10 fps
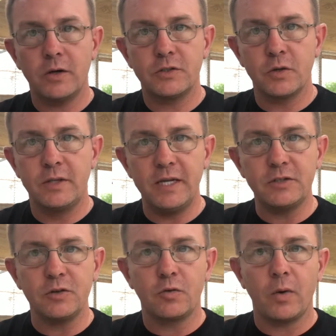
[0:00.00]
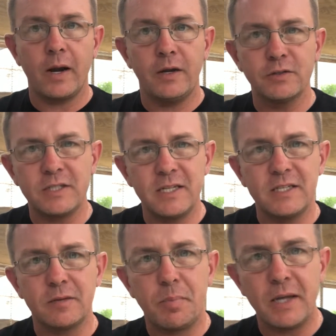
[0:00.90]
So these are great. You'll see
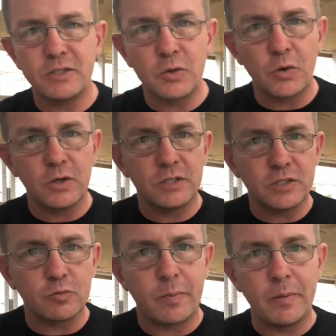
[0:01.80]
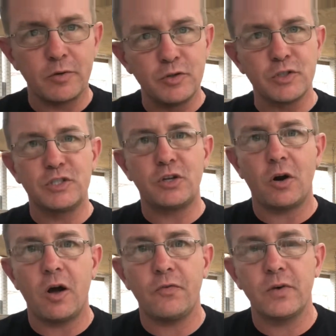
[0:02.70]
these at pet stores. This is what people usually start
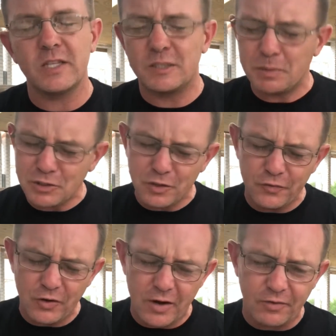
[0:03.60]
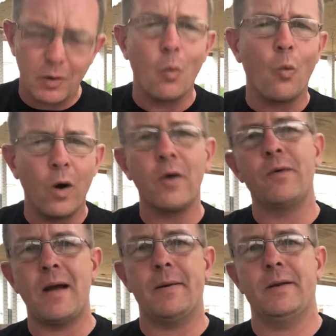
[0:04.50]
off with, especially if you have like one
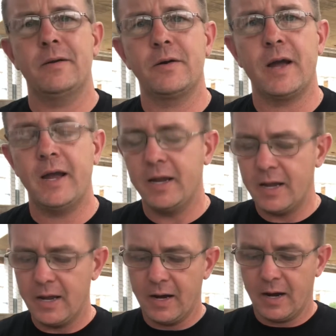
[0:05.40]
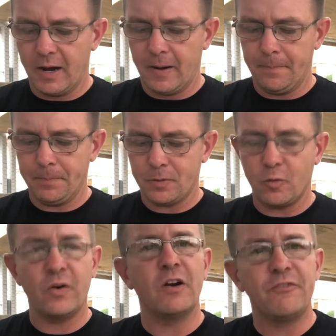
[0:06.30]
rabbit, okay,
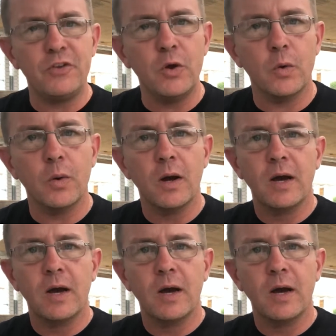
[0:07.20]
or very few.